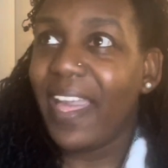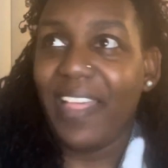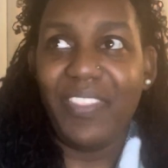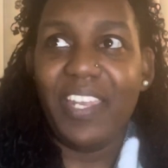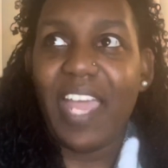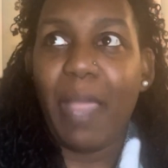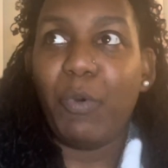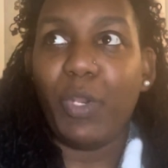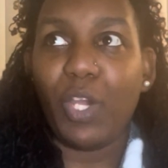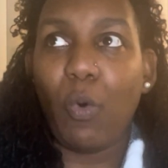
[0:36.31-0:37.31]
And then I'm
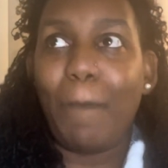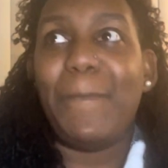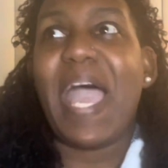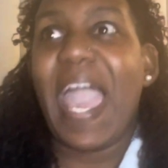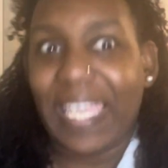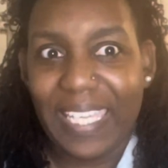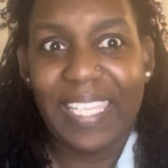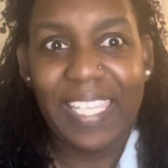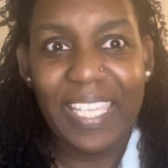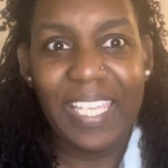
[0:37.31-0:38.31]
going to go
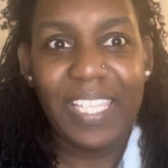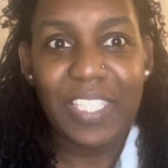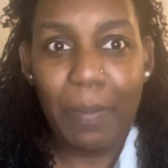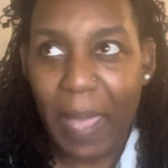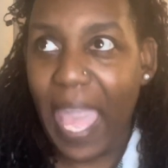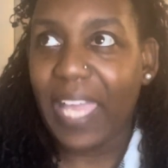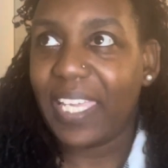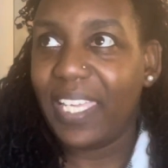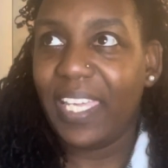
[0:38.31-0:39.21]
back to back